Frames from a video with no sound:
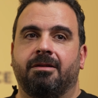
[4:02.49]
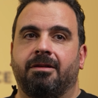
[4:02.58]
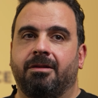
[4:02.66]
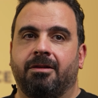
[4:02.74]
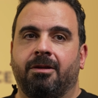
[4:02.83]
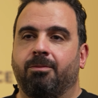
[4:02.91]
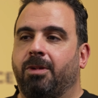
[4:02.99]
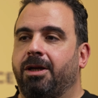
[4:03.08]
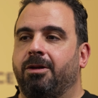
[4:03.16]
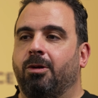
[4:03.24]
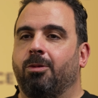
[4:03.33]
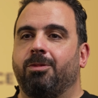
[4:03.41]
by
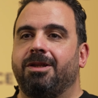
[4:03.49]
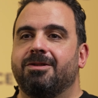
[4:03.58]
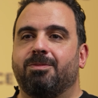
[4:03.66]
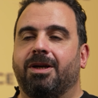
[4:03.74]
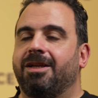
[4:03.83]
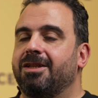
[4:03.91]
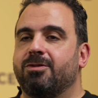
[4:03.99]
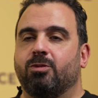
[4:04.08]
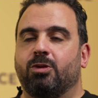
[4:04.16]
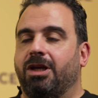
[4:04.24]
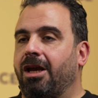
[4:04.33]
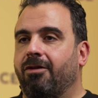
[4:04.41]
no means Binance
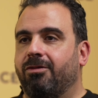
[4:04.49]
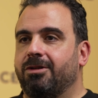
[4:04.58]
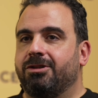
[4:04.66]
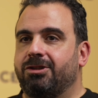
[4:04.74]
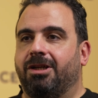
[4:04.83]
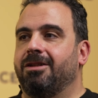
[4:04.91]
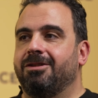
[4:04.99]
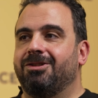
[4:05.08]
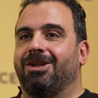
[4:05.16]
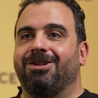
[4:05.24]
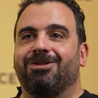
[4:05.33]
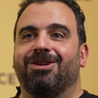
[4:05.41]
would ever challenge
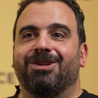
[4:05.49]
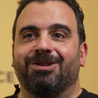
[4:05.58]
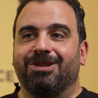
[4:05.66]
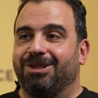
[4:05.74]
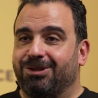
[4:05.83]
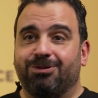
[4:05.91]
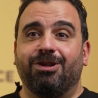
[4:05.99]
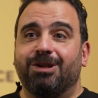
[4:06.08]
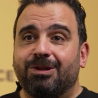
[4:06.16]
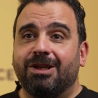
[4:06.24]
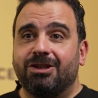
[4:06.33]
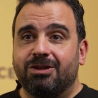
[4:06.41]
any regulation.
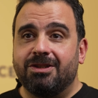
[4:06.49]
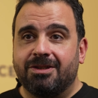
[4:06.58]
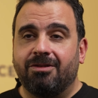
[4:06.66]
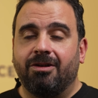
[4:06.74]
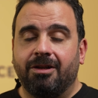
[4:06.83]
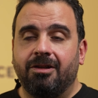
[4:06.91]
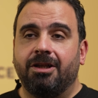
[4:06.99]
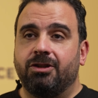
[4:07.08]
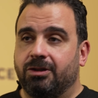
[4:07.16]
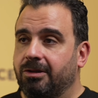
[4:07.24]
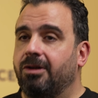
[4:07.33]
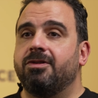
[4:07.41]
Regulation is a
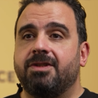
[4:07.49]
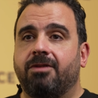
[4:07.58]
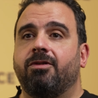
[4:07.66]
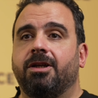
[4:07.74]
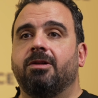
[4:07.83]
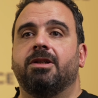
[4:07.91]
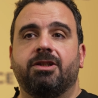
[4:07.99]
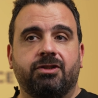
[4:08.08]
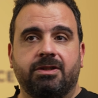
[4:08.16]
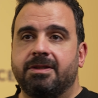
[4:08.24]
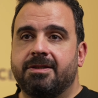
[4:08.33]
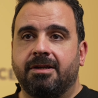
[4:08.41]
regulation. Laws and
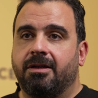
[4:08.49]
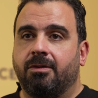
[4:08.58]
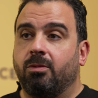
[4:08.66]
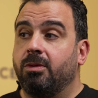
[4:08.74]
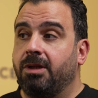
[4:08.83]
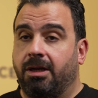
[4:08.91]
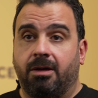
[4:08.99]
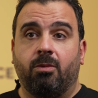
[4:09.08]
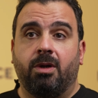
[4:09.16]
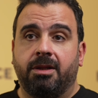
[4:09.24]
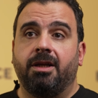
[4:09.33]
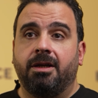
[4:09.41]
regulations are
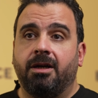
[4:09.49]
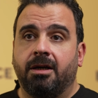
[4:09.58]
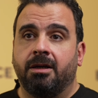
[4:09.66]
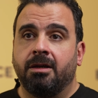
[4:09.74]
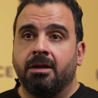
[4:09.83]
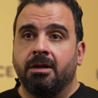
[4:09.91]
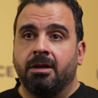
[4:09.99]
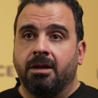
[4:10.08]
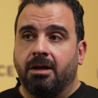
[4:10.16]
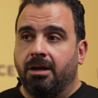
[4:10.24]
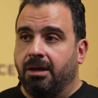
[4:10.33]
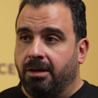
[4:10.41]
what they are,
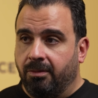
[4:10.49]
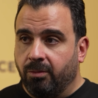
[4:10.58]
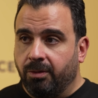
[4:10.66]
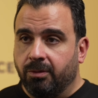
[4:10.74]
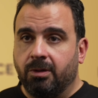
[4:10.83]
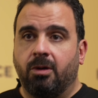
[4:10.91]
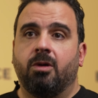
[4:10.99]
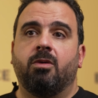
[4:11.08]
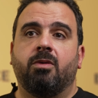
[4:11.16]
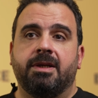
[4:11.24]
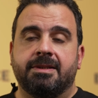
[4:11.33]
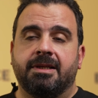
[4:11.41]
and we will
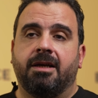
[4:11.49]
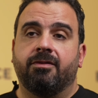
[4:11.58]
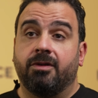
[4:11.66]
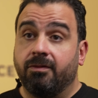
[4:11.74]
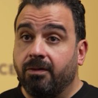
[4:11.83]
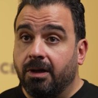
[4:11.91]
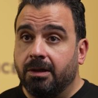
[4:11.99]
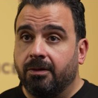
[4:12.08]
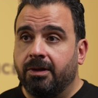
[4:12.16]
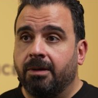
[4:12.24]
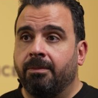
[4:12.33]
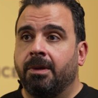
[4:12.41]
always have to follow
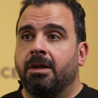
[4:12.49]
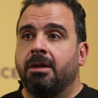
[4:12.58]
them.